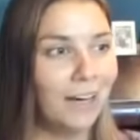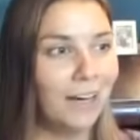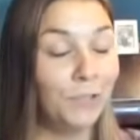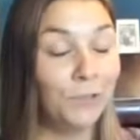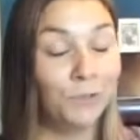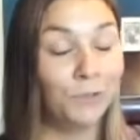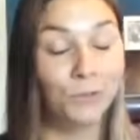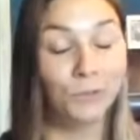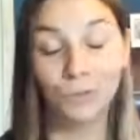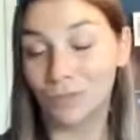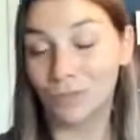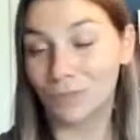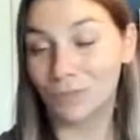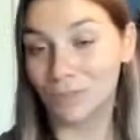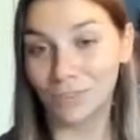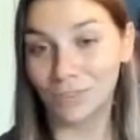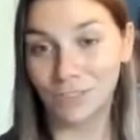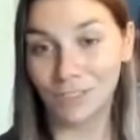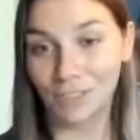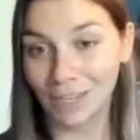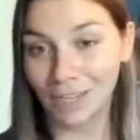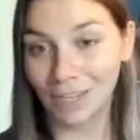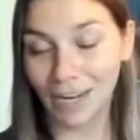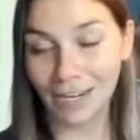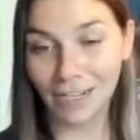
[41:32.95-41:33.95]
You
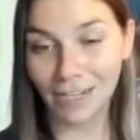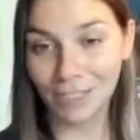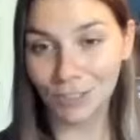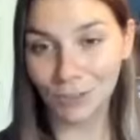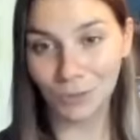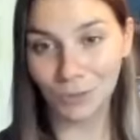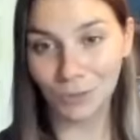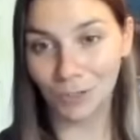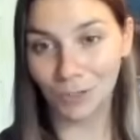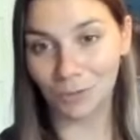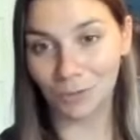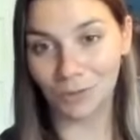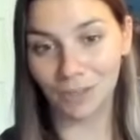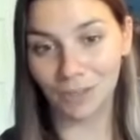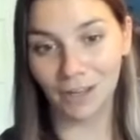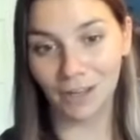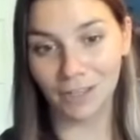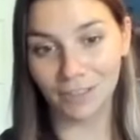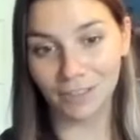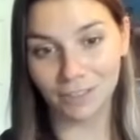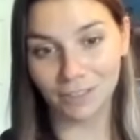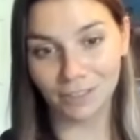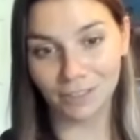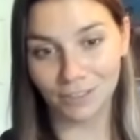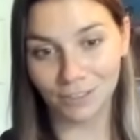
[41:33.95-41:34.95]
decided to work with
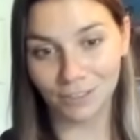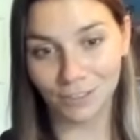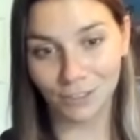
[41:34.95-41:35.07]
us,